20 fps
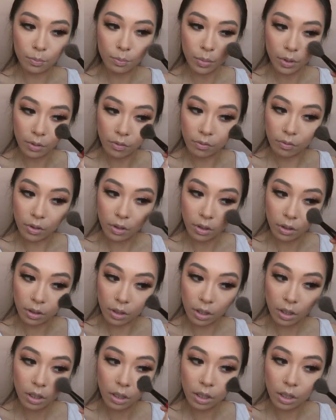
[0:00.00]
been
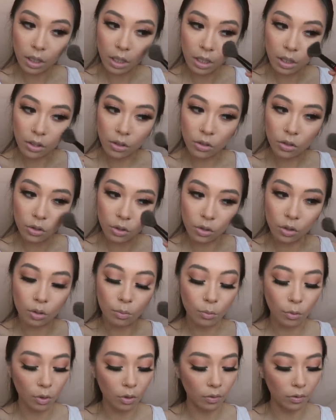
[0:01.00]
really into
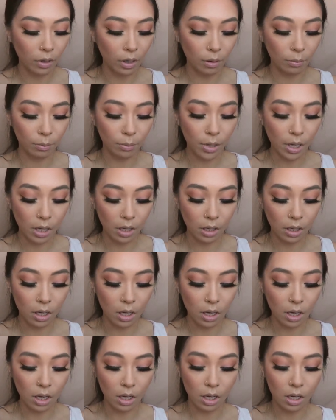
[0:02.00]
more of that
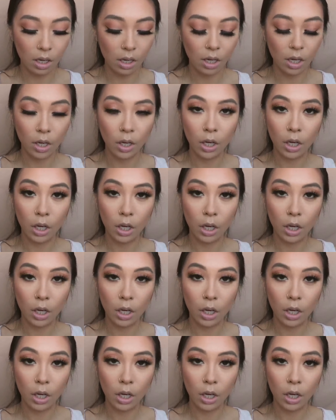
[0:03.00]
pinky,